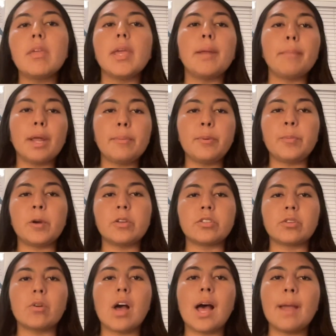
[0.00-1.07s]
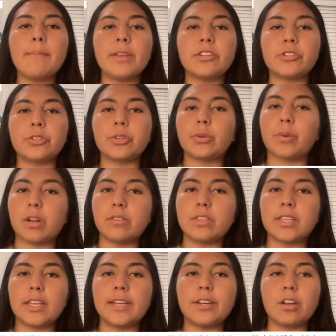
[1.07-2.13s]
In my proposal, I measured the growth
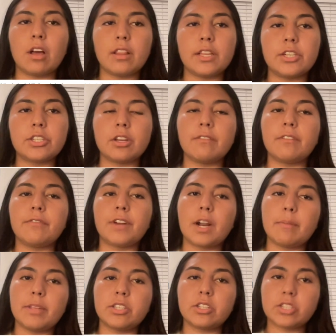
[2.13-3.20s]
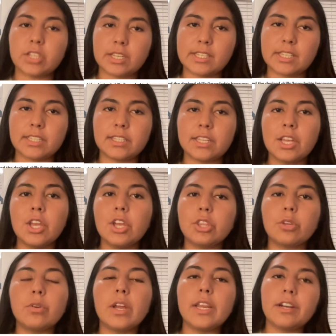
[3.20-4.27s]
in knowledge of environmental justice
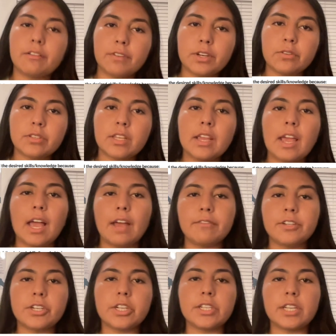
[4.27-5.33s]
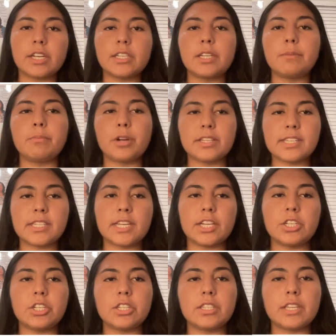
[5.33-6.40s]
through interviews after conducting
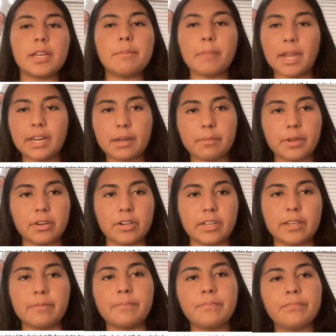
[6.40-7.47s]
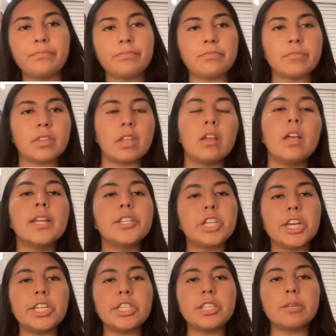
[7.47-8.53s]
presentations in my community.
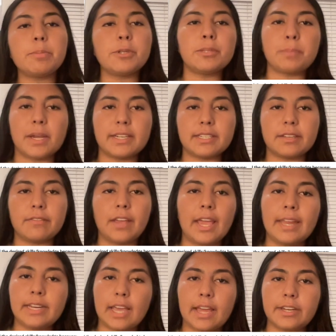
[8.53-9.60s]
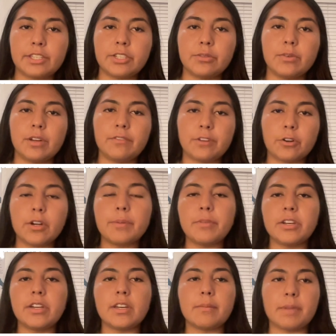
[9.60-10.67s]
Changing the perspective and attitude of your
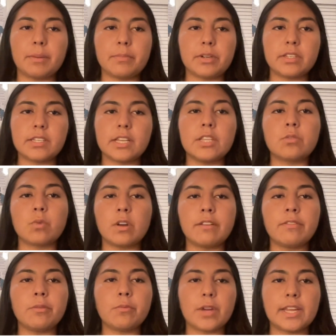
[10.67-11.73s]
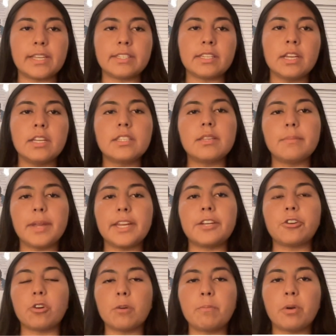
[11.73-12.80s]
community members is one of the ways to make
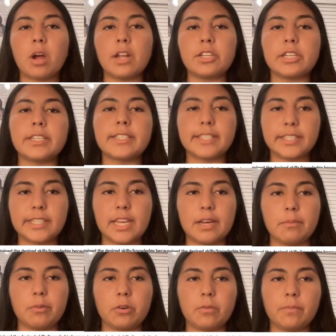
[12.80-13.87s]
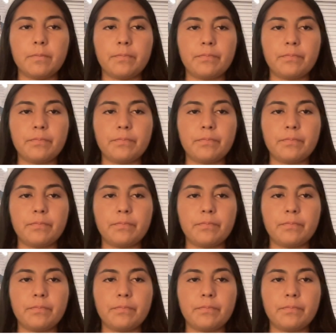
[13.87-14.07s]
your project sustainable.